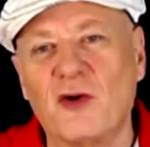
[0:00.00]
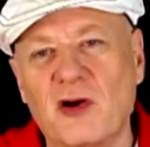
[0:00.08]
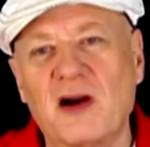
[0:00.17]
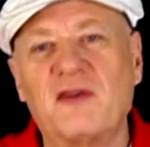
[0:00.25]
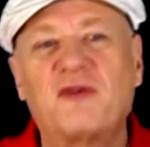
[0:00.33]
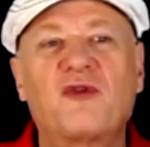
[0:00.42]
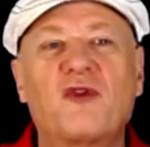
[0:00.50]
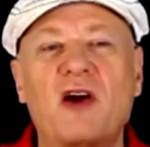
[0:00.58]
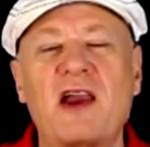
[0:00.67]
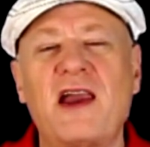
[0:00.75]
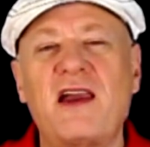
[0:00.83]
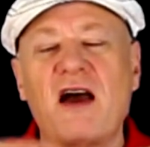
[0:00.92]
or a
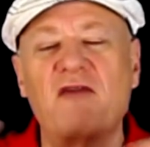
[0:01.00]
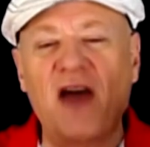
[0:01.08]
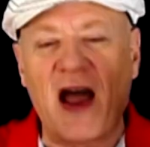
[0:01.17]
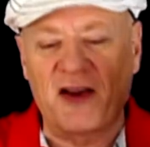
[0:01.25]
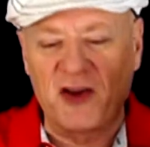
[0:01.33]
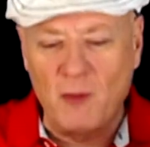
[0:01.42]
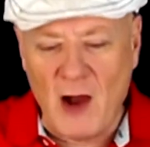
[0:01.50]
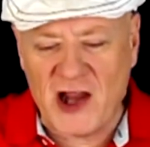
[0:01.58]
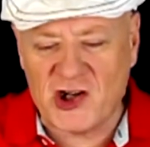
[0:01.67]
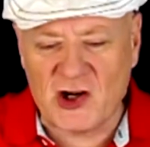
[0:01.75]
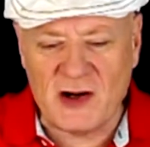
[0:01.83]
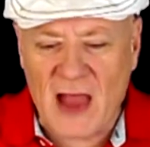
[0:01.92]
free
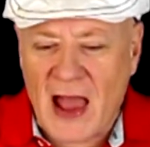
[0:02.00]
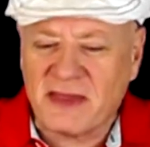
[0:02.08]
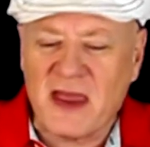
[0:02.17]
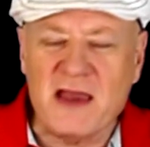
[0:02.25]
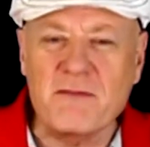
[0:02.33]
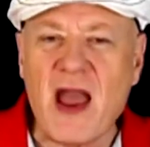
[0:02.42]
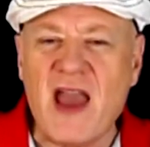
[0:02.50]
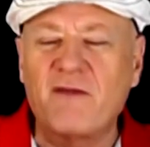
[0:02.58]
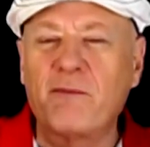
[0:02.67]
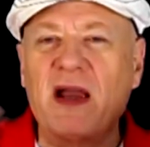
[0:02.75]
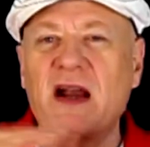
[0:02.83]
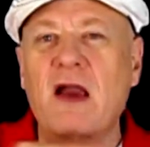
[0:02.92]
evaluation, and that thing may
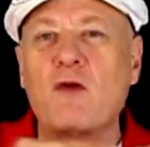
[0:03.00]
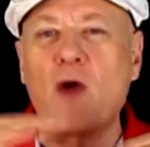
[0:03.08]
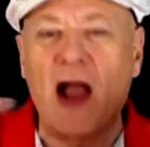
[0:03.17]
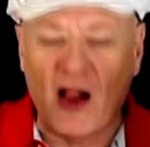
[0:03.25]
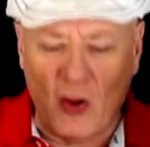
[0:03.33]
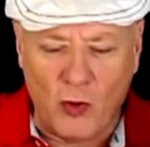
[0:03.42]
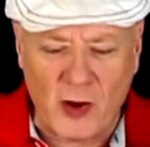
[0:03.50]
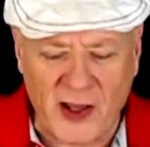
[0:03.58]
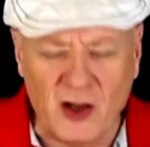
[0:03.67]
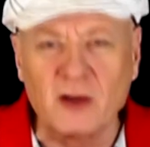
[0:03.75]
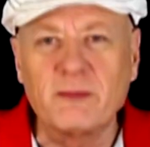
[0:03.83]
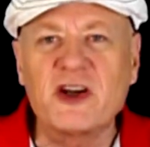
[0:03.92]
have been a
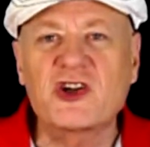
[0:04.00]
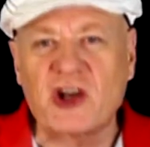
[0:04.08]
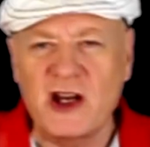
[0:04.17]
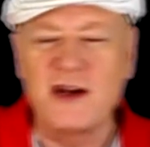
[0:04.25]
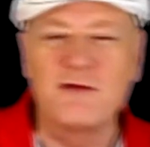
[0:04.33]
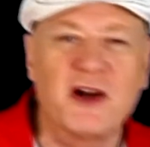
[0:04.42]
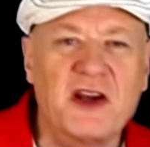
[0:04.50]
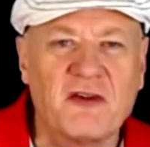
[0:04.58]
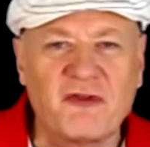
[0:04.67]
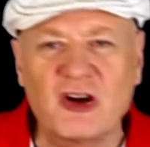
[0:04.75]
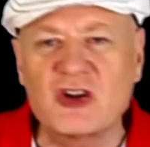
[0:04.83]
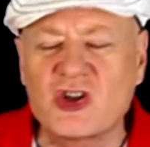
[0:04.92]
well-oiled machine when you
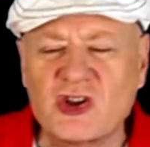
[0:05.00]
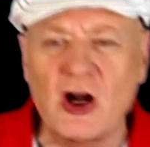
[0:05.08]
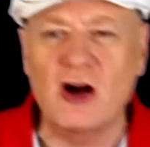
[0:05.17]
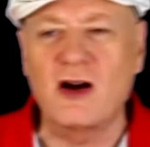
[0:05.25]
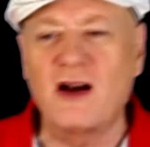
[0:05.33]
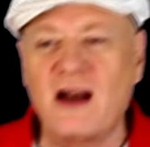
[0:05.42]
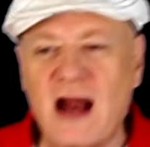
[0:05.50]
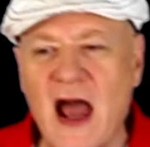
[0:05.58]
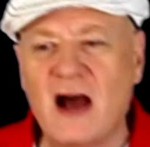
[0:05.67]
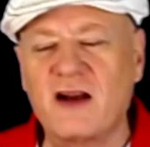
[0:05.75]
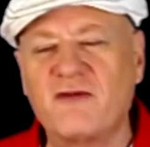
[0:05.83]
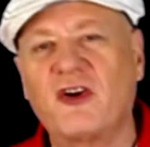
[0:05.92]
first started it
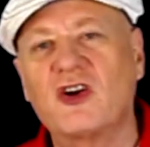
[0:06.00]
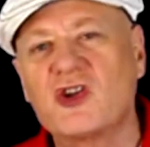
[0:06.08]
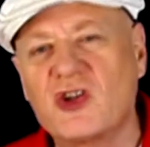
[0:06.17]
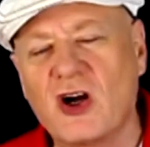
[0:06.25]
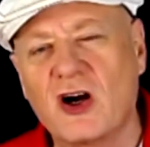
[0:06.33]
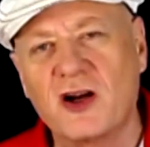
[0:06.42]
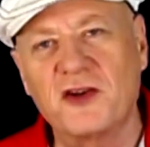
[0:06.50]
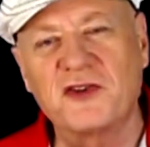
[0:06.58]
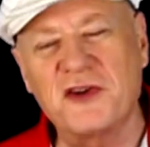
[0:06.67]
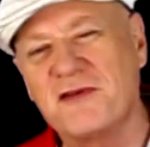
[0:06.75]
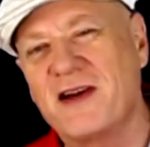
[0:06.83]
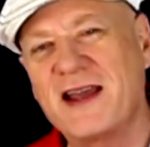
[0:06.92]
out and first started
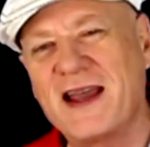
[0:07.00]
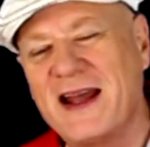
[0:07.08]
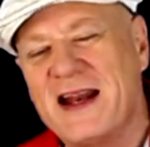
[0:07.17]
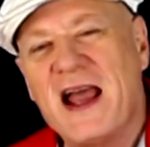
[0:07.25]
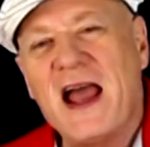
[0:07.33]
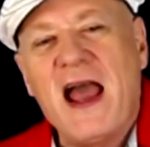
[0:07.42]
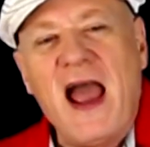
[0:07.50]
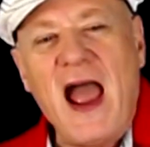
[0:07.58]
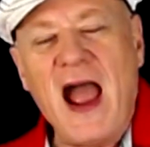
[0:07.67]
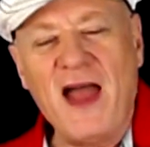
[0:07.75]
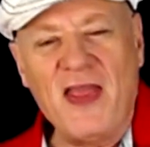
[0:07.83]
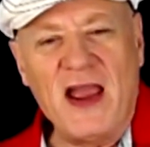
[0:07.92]
doing it,
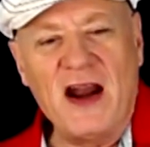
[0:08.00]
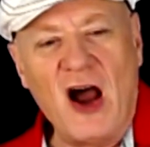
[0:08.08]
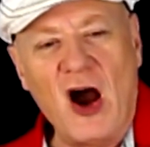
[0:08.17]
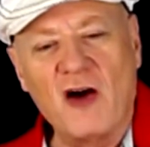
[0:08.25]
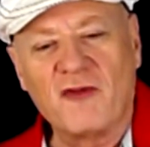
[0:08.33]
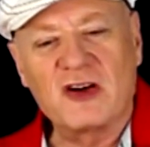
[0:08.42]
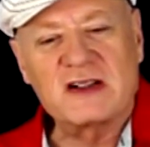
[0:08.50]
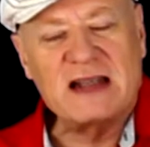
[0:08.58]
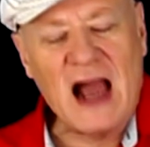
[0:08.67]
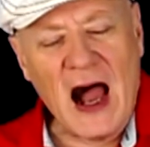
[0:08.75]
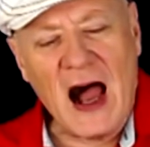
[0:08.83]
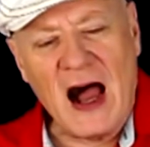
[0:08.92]
and then over
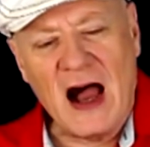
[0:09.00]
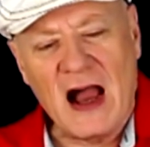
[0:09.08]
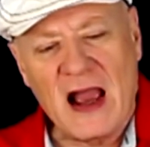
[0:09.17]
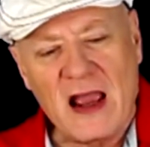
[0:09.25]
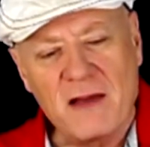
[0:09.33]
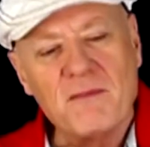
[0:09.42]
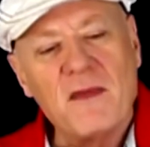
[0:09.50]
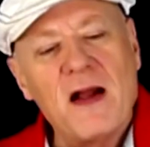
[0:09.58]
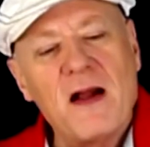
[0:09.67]
time,